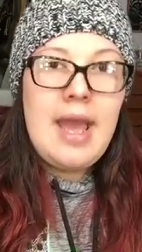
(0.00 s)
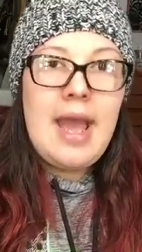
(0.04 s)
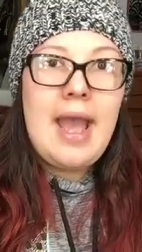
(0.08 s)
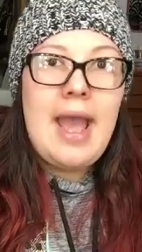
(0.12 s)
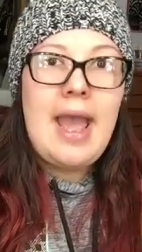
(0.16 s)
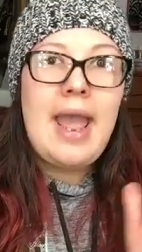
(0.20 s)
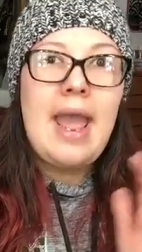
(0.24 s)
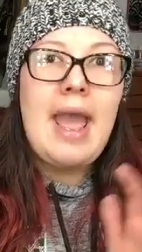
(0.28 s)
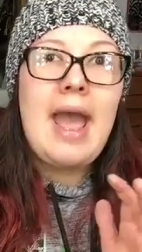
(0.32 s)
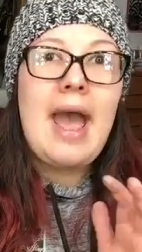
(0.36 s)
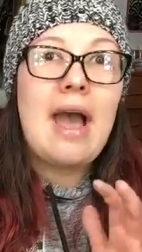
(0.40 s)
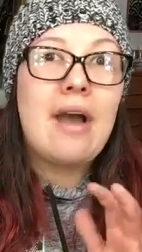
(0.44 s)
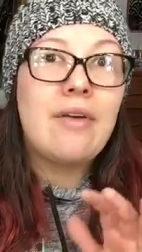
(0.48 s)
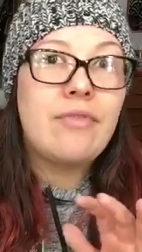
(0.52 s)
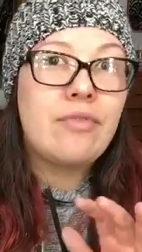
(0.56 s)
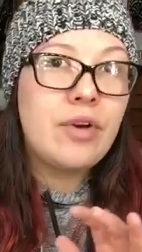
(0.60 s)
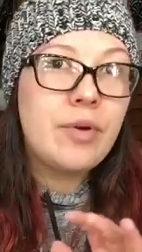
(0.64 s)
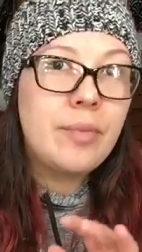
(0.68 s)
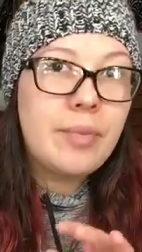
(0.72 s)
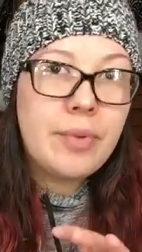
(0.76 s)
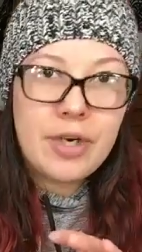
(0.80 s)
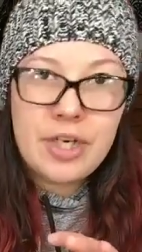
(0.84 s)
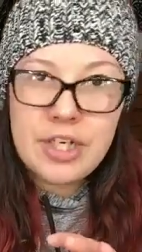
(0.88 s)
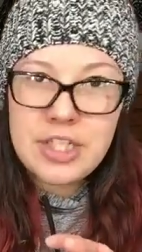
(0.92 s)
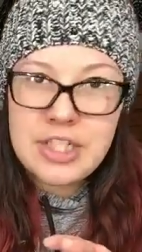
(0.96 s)
I have
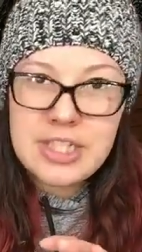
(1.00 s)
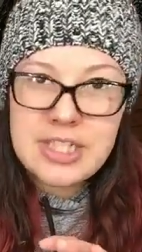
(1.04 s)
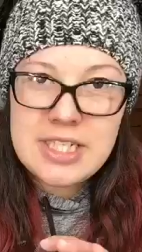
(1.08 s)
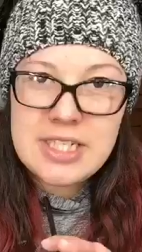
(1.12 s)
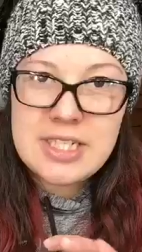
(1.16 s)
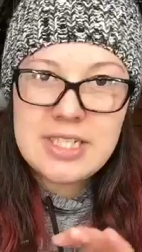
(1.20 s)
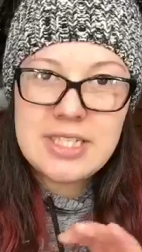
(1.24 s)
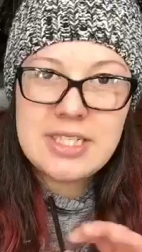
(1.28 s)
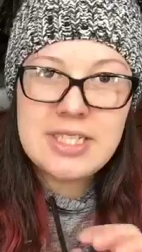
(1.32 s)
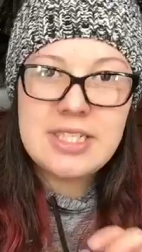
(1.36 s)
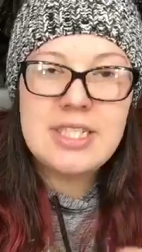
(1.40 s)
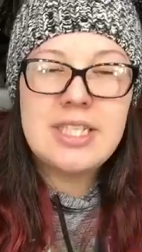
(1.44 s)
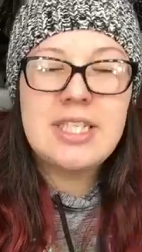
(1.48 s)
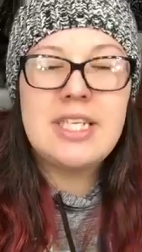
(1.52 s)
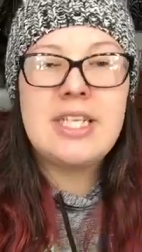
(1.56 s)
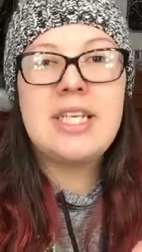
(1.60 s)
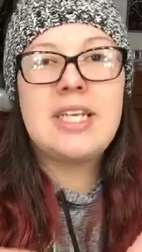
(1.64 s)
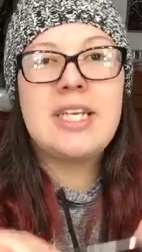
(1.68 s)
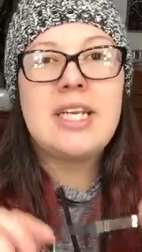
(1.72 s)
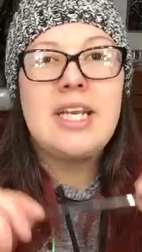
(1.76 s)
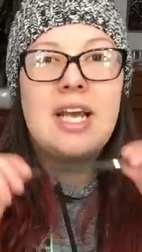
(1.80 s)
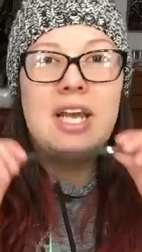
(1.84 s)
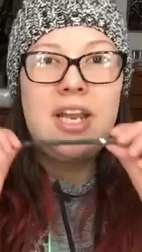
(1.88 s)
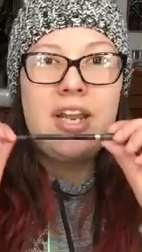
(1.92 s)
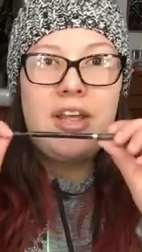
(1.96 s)
repurchased
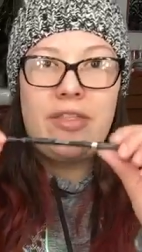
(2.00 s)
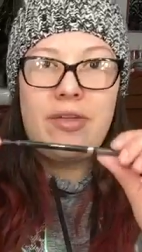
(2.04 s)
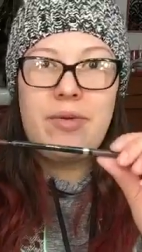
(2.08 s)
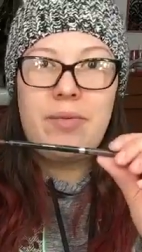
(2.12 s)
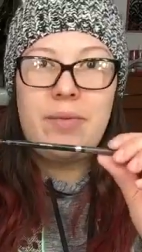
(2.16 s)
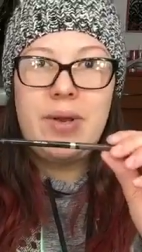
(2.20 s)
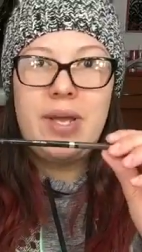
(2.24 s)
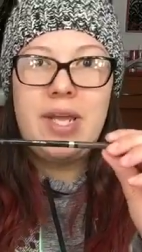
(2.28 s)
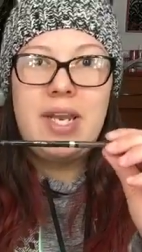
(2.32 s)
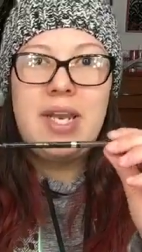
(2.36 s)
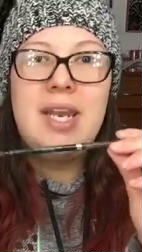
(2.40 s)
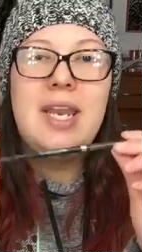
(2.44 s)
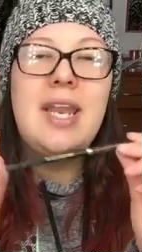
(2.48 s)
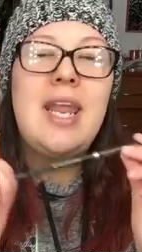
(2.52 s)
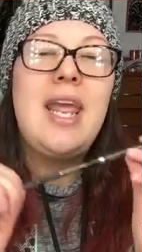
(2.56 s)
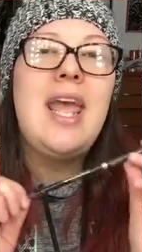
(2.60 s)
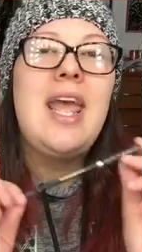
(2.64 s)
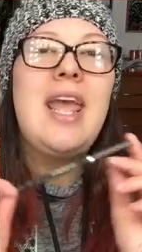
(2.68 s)
another one,